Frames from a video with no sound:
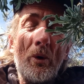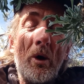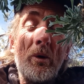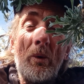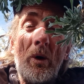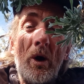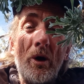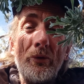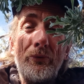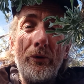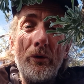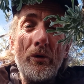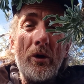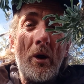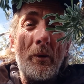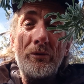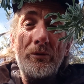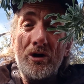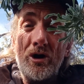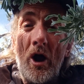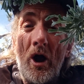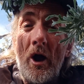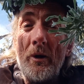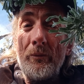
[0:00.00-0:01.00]
I want to, and I'm
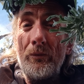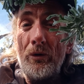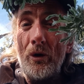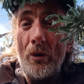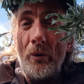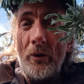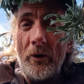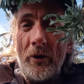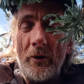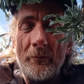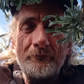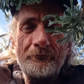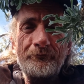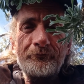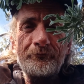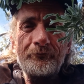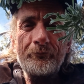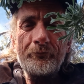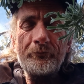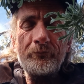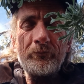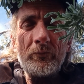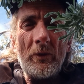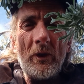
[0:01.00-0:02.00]
shy of doing it.
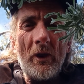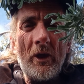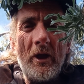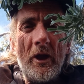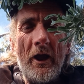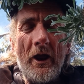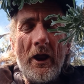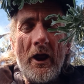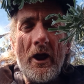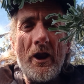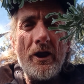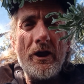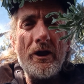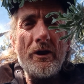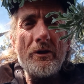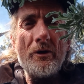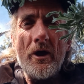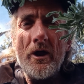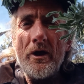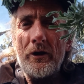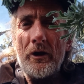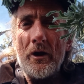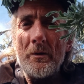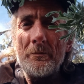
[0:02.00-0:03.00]
And I need an
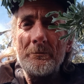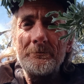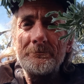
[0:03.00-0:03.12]
income.